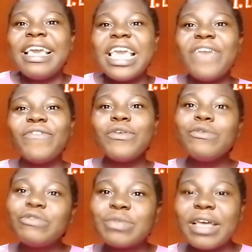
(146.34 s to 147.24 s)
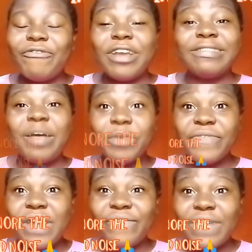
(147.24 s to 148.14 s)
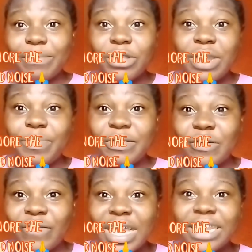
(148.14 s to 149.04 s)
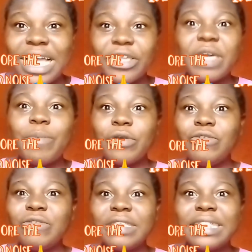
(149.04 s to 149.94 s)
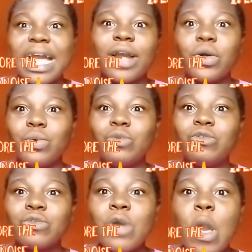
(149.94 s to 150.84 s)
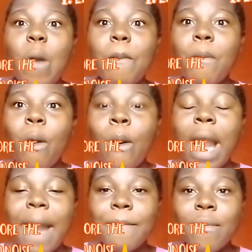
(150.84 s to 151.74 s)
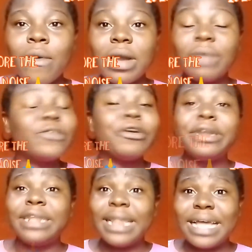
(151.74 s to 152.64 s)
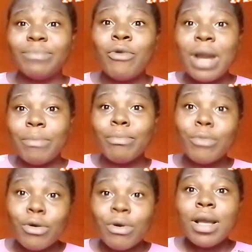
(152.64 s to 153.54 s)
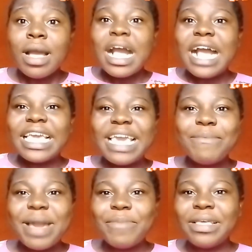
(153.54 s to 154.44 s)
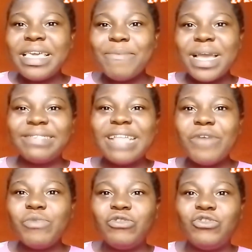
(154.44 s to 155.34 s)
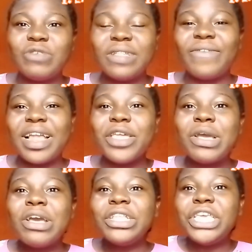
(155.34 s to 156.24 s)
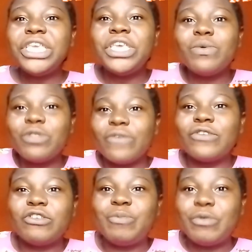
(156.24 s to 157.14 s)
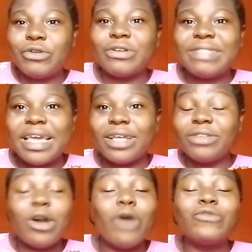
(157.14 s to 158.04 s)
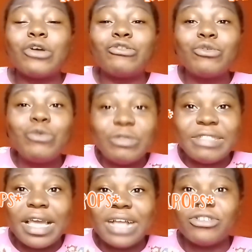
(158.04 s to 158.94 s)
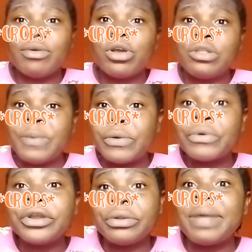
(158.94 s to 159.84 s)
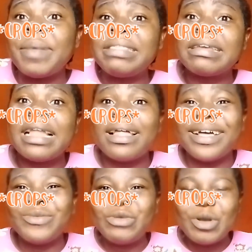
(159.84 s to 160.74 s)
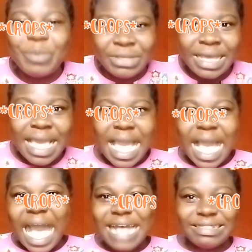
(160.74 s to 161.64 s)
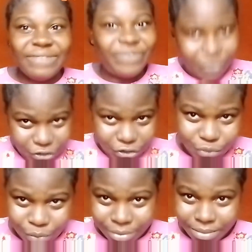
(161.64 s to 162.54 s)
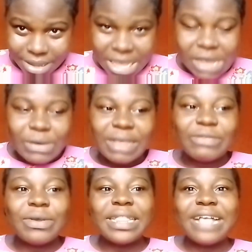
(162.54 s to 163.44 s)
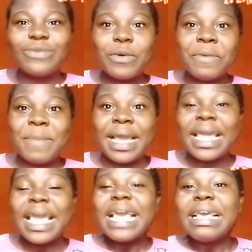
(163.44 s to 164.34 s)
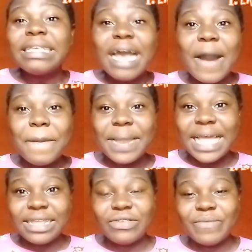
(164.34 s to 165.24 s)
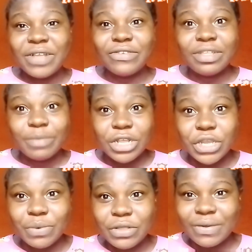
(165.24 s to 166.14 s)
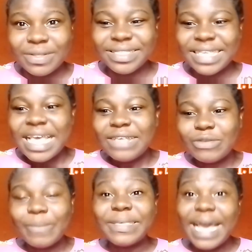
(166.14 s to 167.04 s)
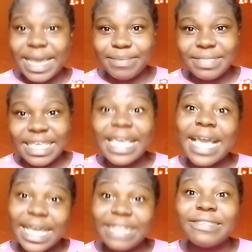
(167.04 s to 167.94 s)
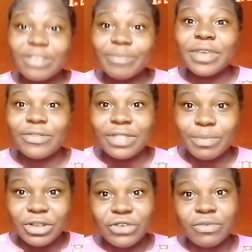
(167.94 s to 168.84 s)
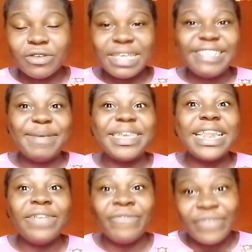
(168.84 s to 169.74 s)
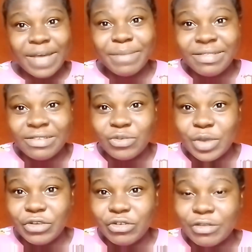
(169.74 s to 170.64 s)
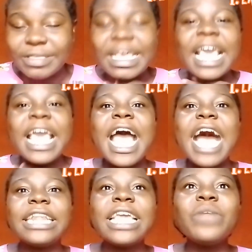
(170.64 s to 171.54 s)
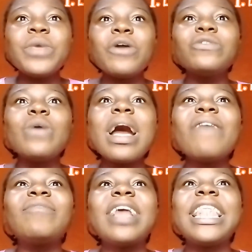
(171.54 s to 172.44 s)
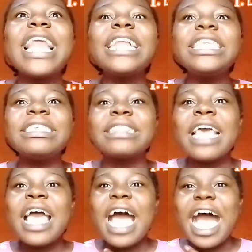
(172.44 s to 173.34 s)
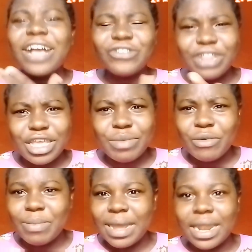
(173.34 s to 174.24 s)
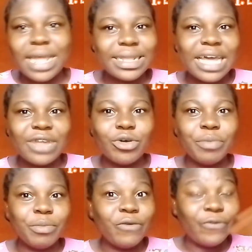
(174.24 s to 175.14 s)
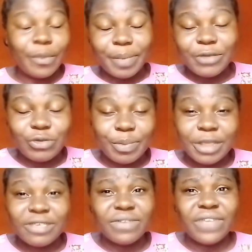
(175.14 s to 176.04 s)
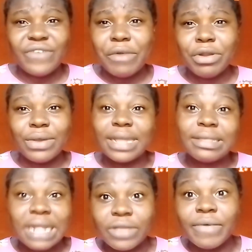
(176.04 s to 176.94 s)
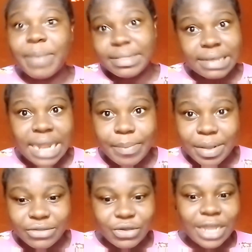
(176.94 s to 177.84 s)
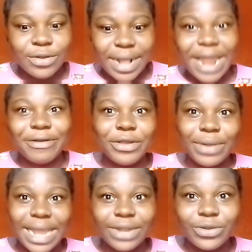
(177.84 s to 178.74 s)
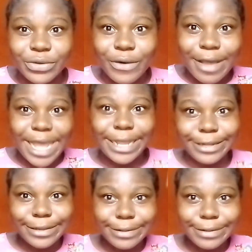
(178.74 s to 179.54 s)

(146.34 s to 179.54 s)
if you use, for example, if you are farming on a piece of land and you keep on using that goods more and more, I'm sorry, the land more and more, it might start reducing the value, the yield of such product that, of such goods that are actually going to be growing in that particular land will not be as the first one. Okay, so that's what we mean by land is subject to diminishing returns. Sometimes it's subject to diminishing returns, especially in farming situations. And then we also have the land is actually immobile. Land cannot be moved from place to place. Even if you are relocating out of a particular place, you cannot carry your land on your head.